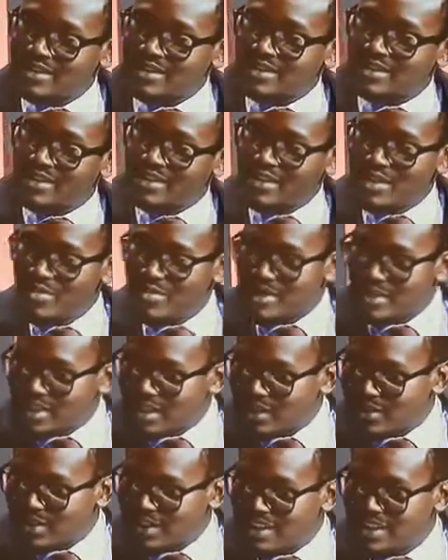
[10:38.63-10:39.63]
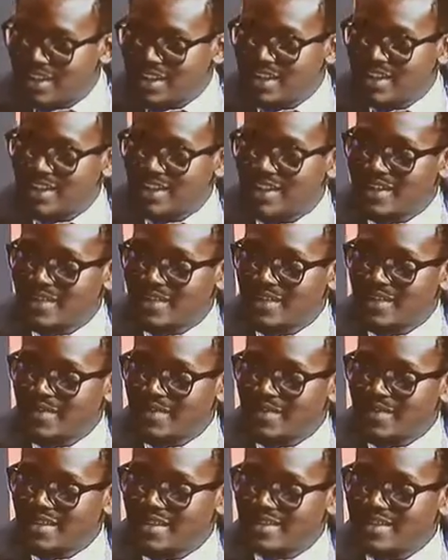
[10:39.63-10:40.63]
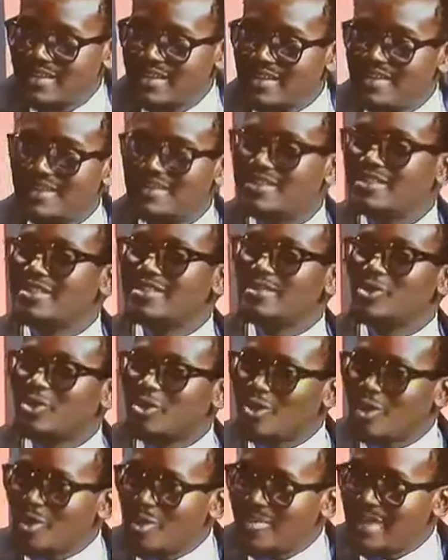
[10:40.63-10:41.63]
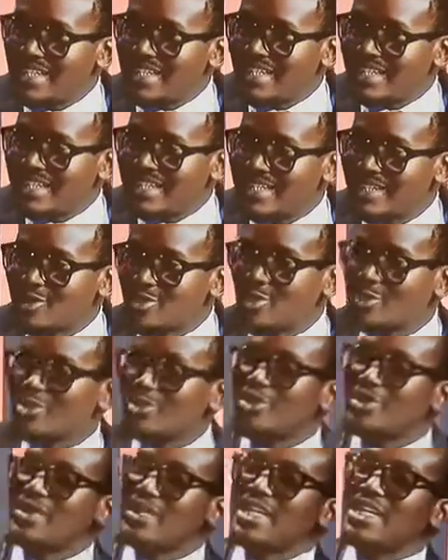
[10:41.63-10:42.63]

same results is total madness. So really,